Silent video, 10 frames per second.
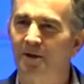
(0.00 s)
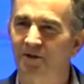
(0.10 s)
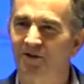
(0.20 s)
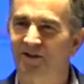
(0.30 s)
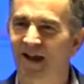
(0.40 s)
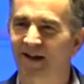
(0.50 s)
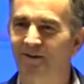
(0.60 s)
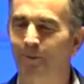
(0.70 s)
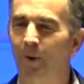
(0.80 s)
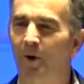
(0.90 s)
little bit of the
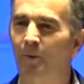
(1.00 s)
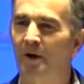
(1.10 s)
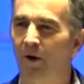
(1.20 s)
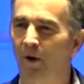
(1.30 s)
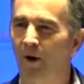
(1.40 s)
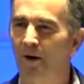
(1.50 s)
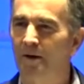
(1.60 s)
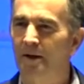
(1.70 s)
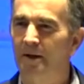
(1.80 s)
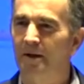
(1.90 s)
state of where we
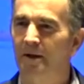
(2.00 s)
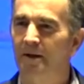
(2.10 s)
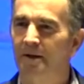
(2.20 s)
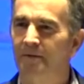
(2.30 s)
are